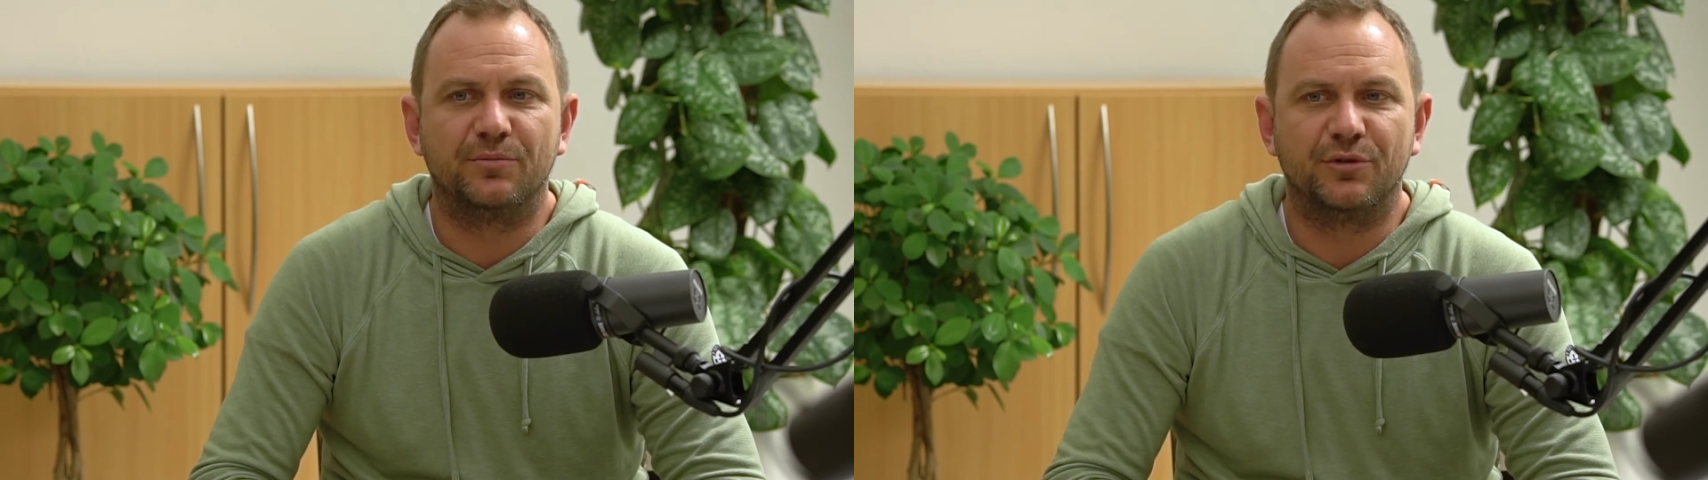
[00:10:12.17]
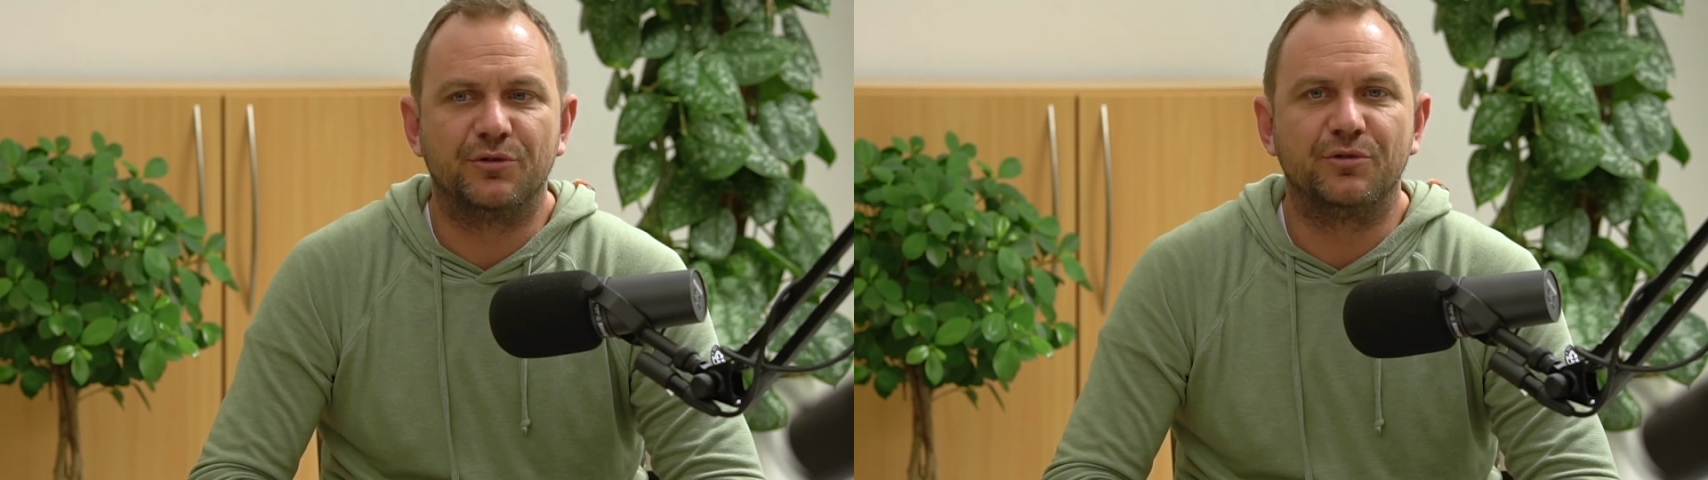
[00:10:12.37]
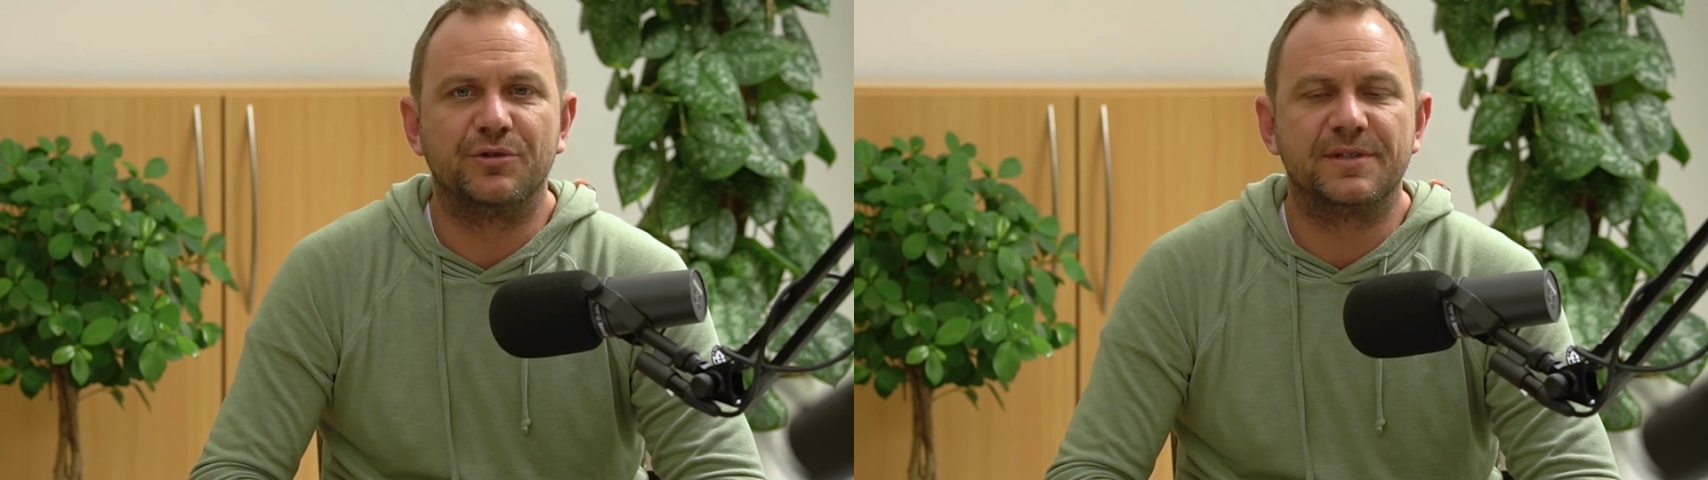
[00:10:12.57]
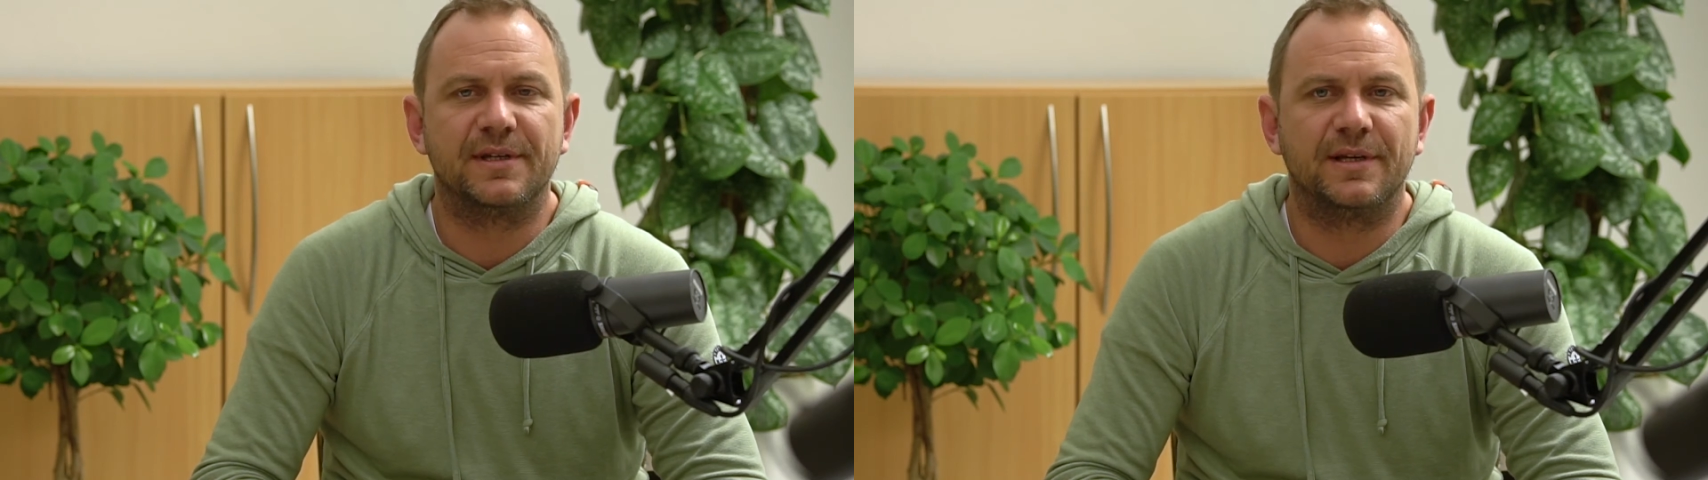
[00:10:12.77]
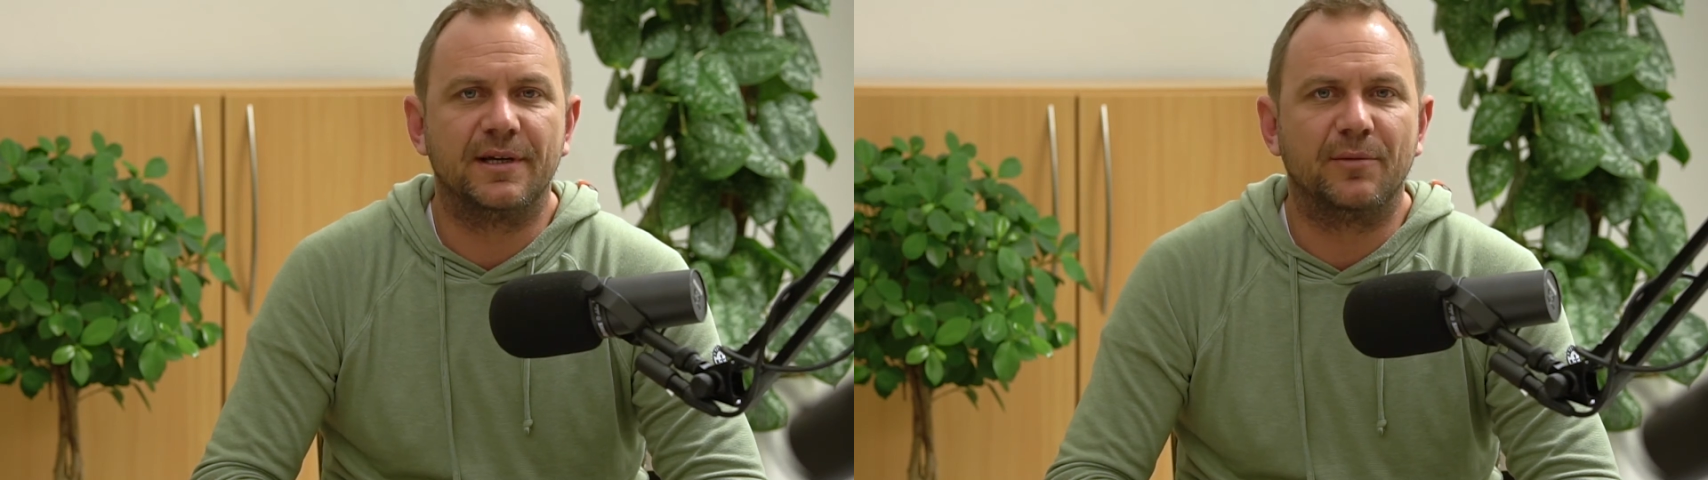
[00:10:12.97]
produce
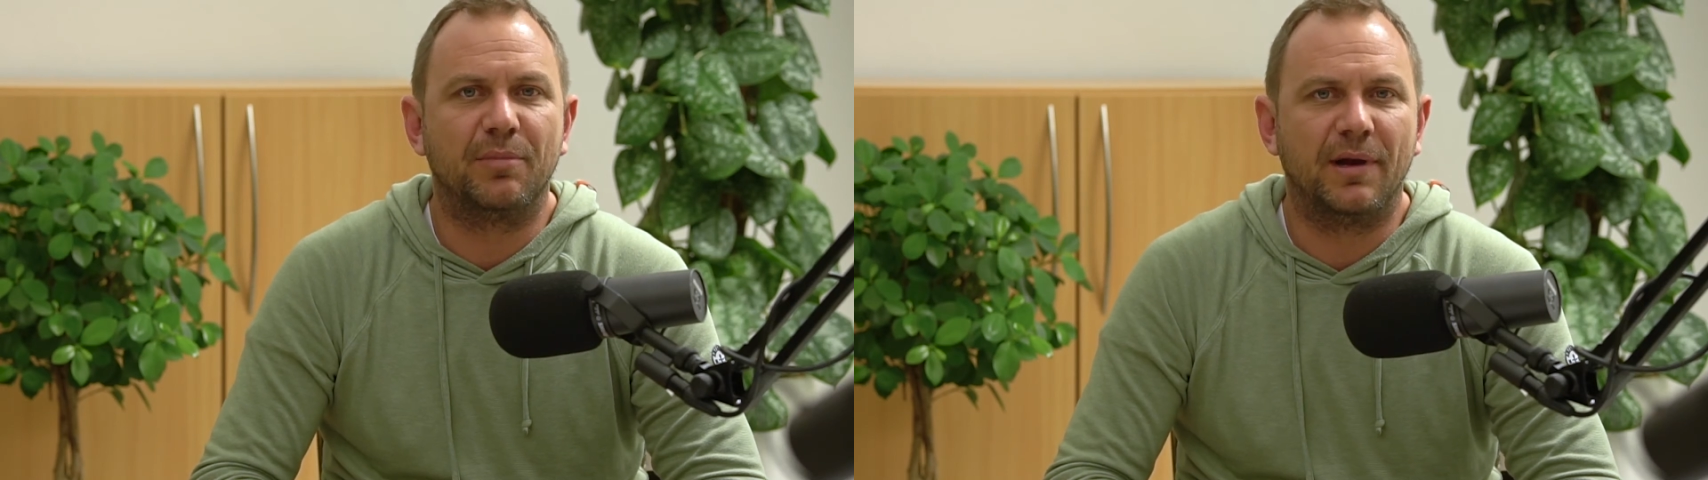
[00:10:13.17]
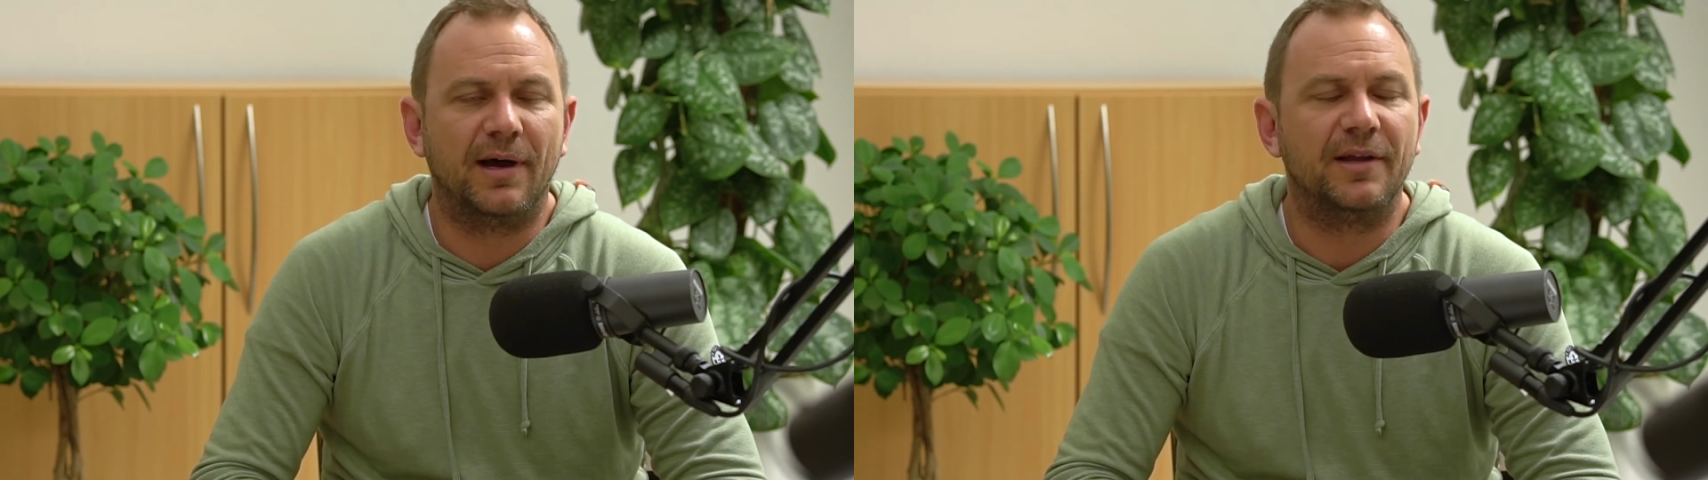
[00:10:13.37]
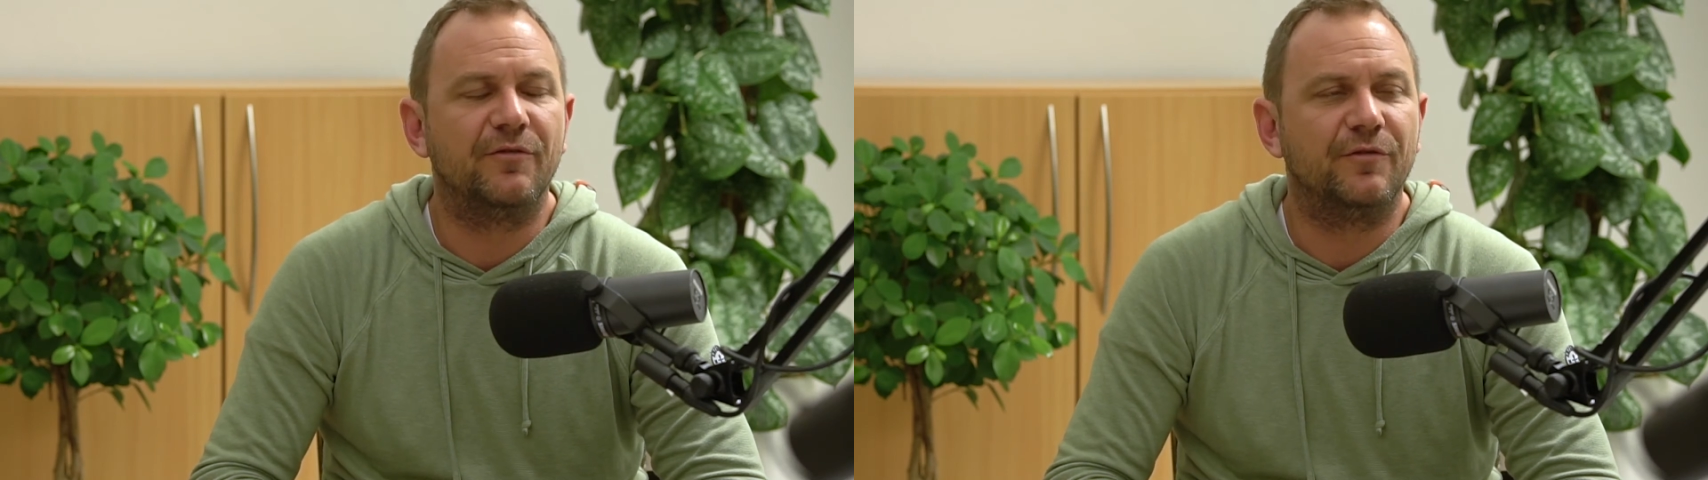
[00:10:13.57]
a plant